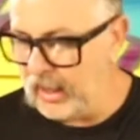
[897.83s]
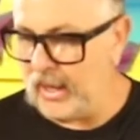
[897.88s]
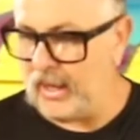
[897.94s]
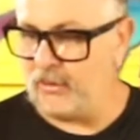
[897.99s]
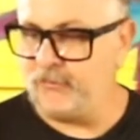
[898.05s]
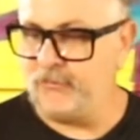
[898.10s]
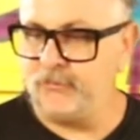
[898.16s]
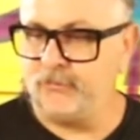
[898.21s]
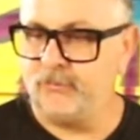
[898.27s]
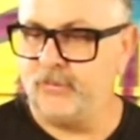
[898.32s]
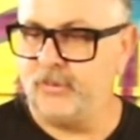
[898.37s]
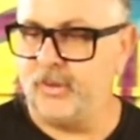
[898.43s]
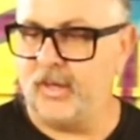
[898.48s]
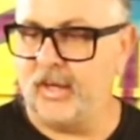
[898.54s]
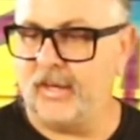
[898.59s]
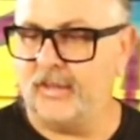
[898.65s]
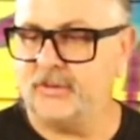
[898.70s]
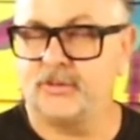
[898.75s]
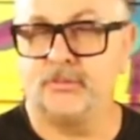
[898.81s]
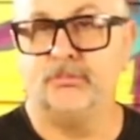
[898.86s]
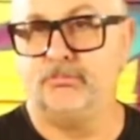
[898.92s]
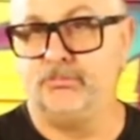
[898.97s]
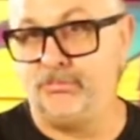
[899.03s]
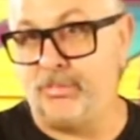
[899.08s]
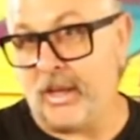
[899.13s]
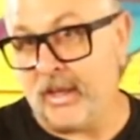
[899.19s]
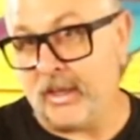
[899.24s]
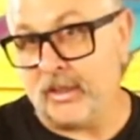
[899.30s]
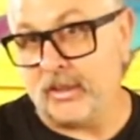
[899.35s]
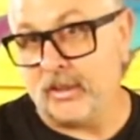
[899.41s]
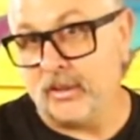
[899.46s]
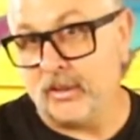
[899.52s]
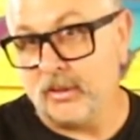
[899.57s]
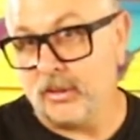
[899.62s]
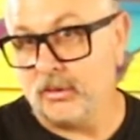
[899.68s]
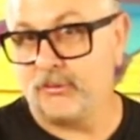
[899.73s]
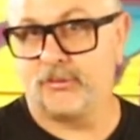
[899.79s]
have the nice pink
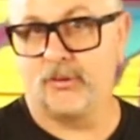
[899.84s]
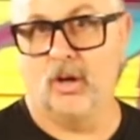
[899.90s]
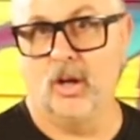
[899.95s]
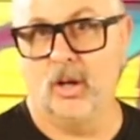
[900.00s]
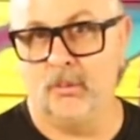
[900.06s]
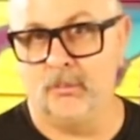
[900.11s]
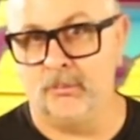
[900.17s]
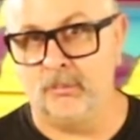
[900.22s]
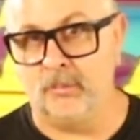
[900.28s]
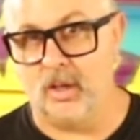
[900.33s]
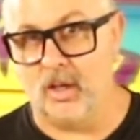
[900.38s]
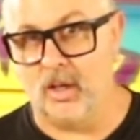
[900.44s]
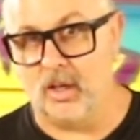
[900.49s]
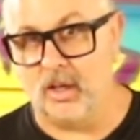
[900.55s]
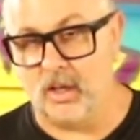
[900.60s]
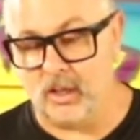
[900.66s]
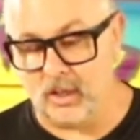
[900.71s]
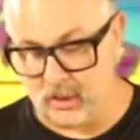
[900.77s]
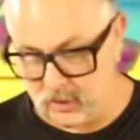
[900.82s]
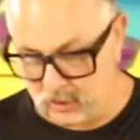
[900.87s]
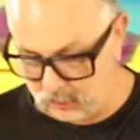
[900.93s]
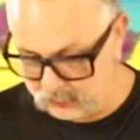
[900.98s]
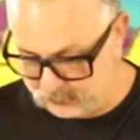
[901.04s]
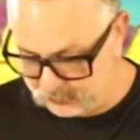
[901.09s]
from our